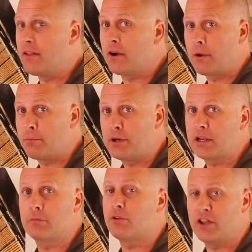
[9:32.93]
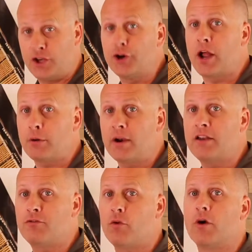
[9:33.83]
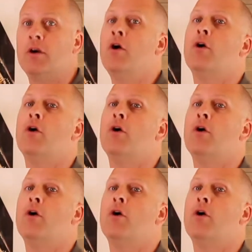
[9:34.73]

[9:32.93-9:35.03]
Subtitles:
that are unpredictable, that you're not ready for.